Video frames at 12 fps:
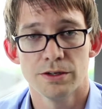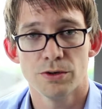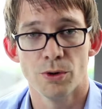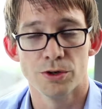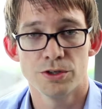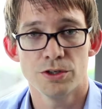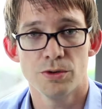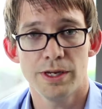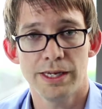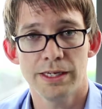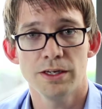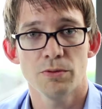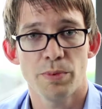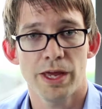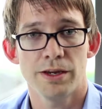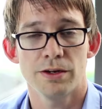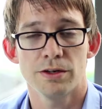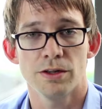or 2
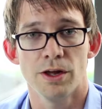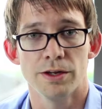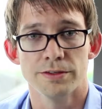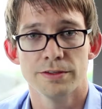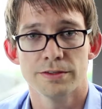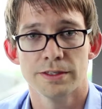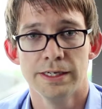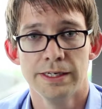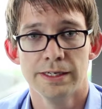independent clauses